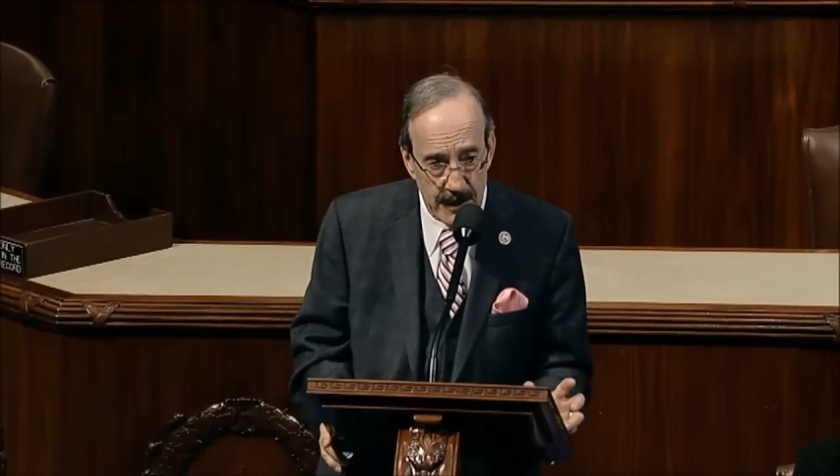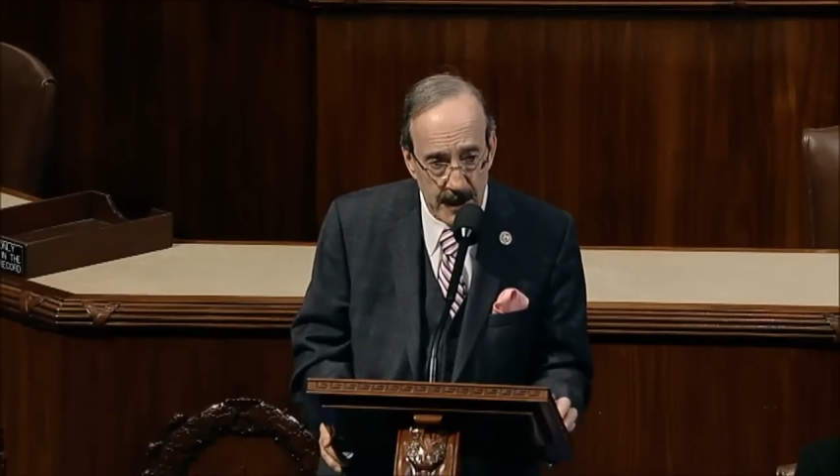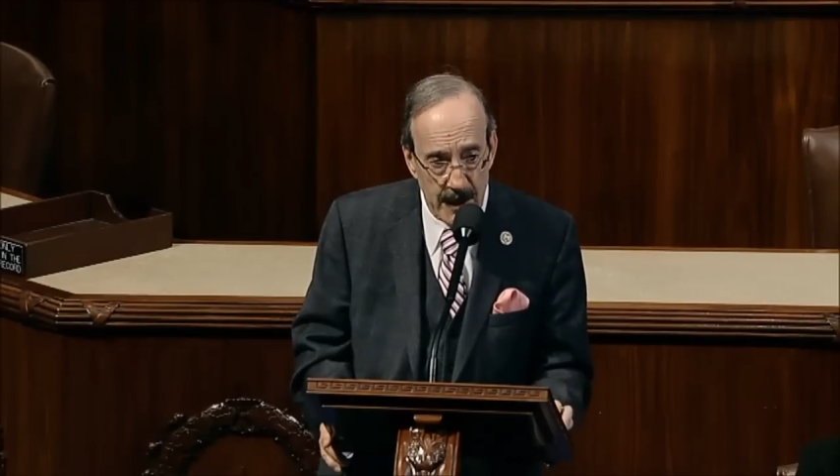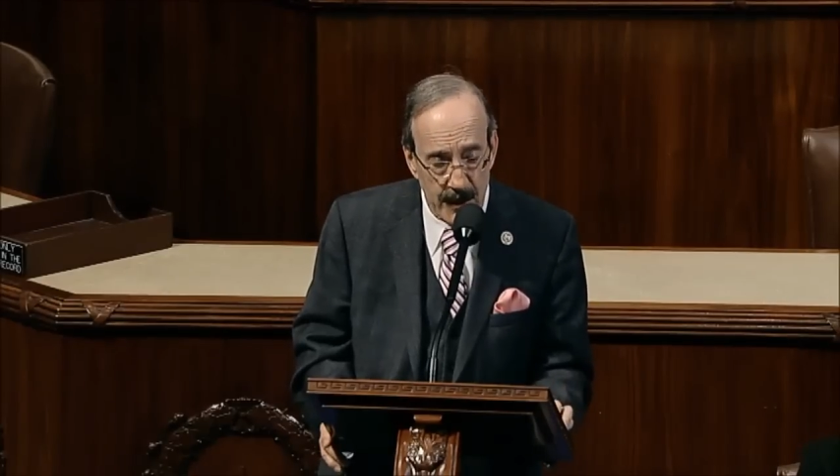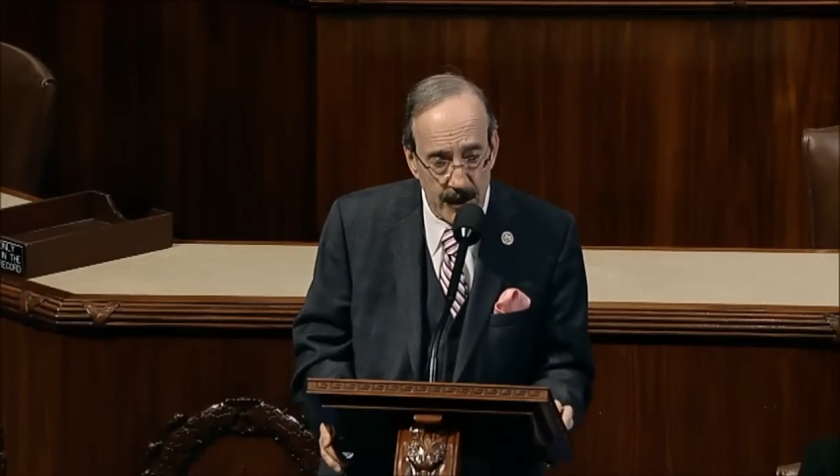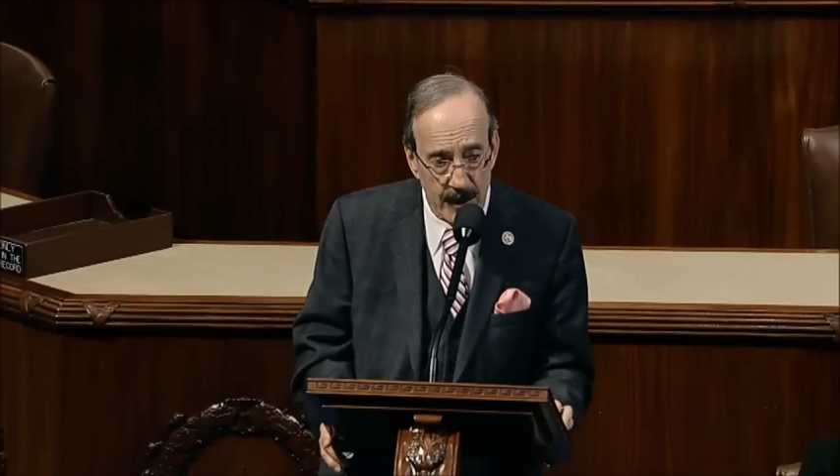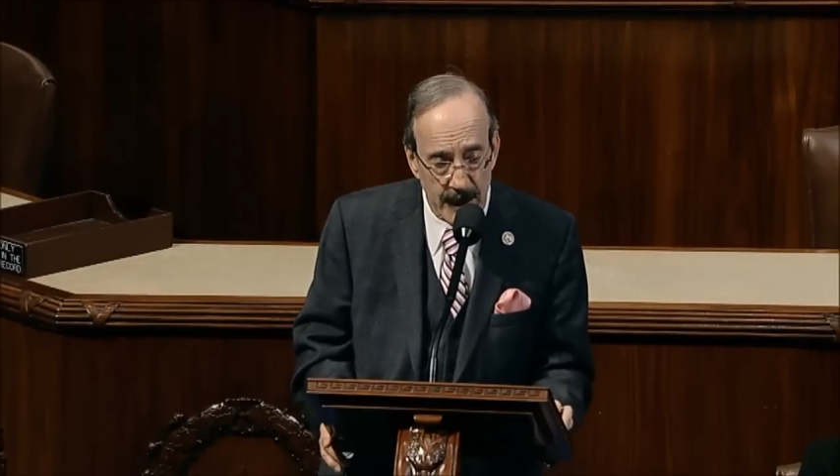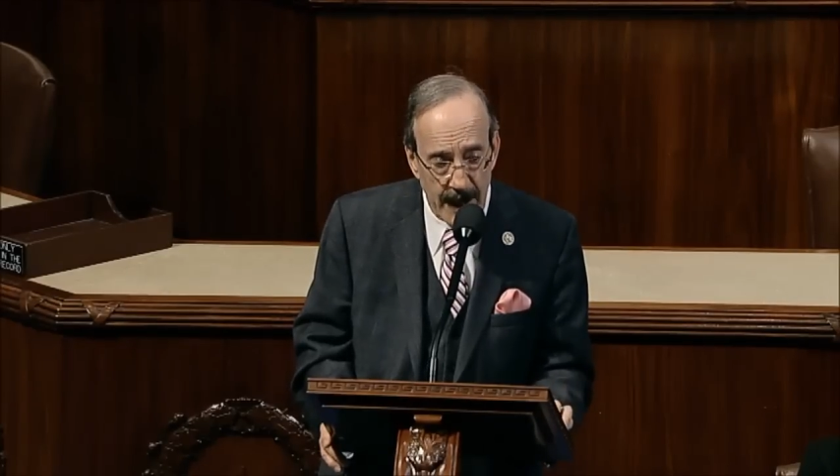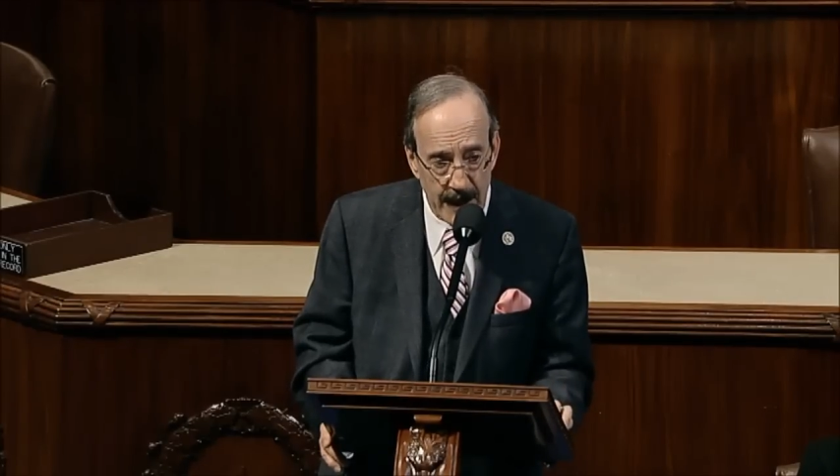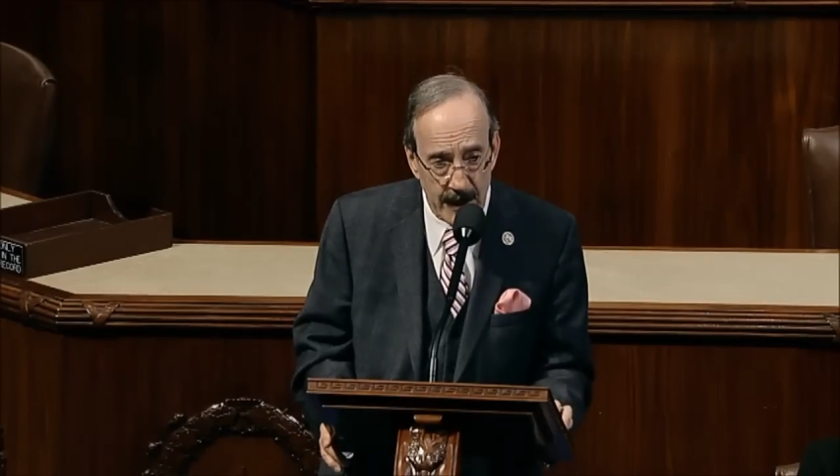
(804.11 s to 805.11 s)
done all
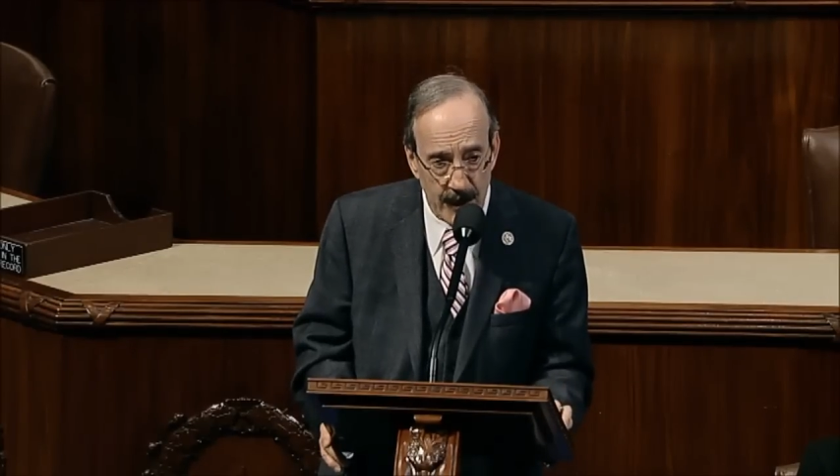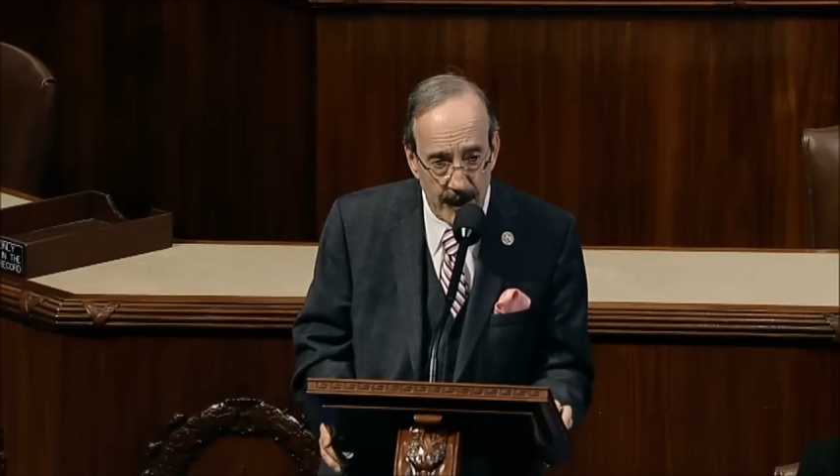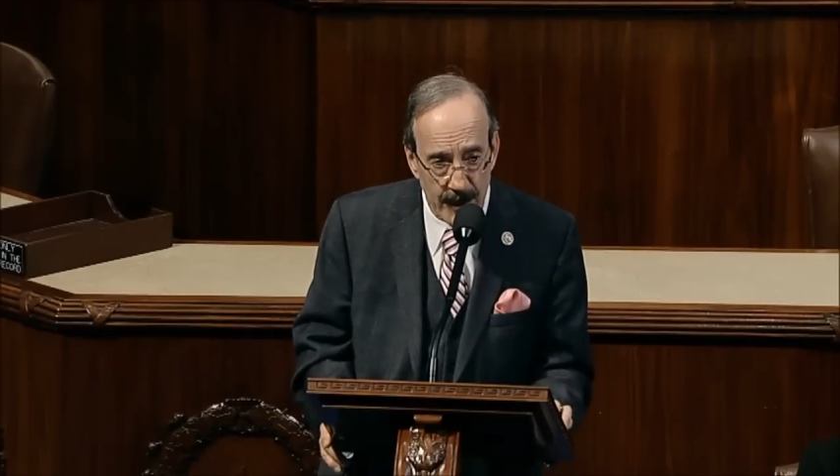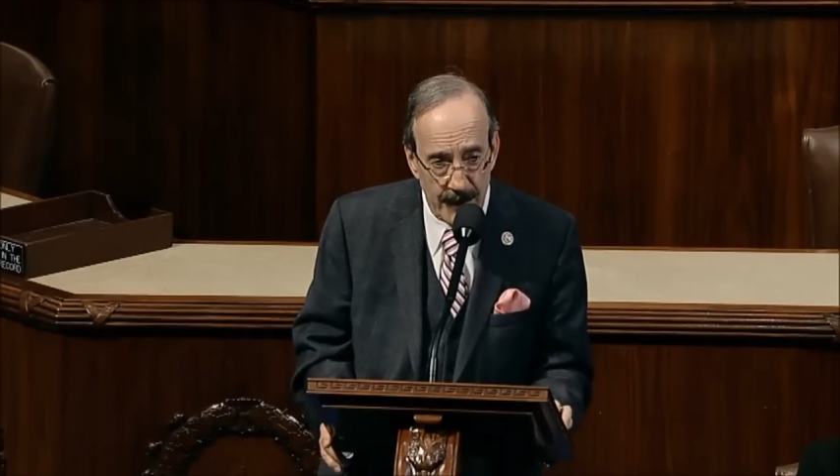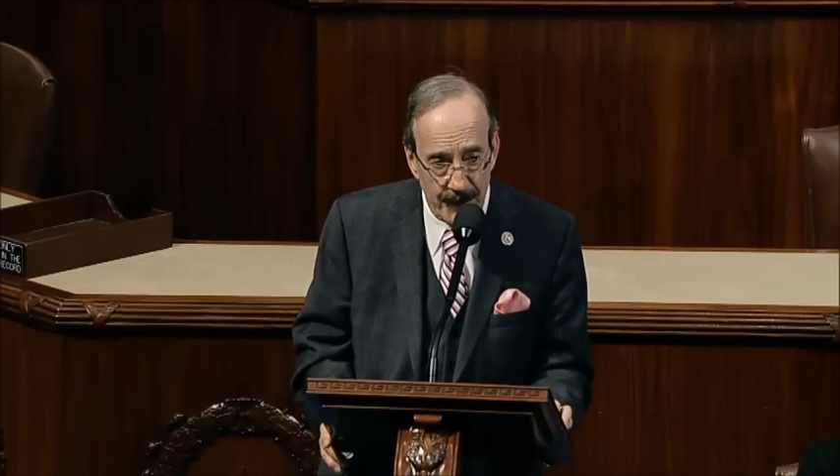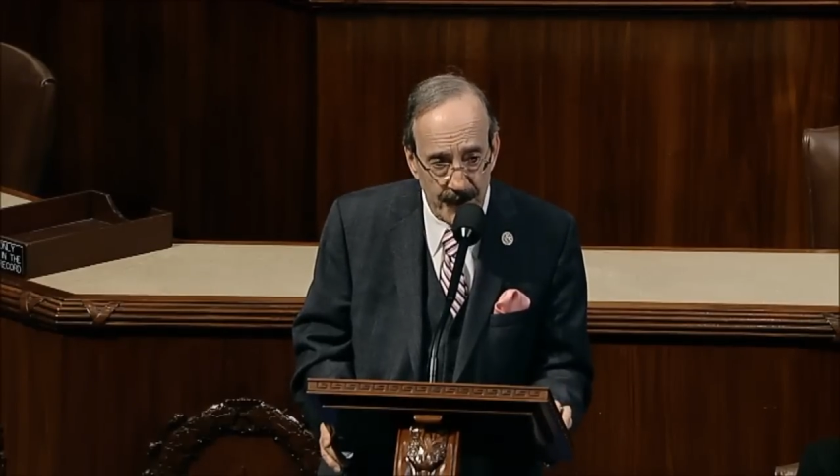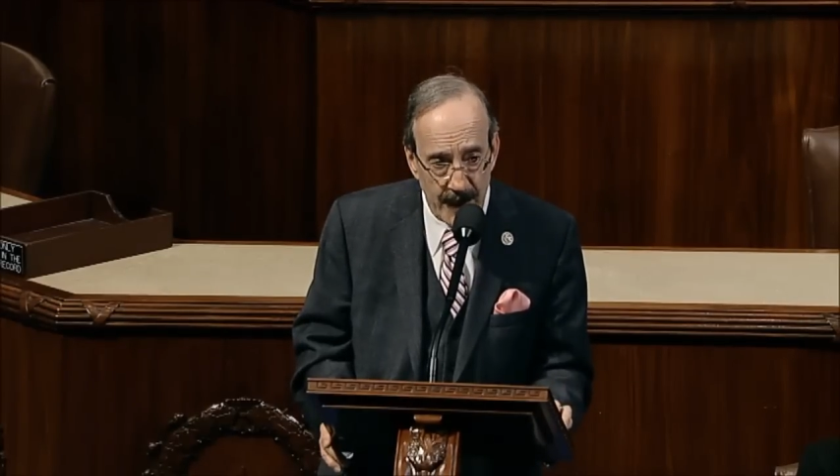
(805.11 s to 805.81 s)
night long.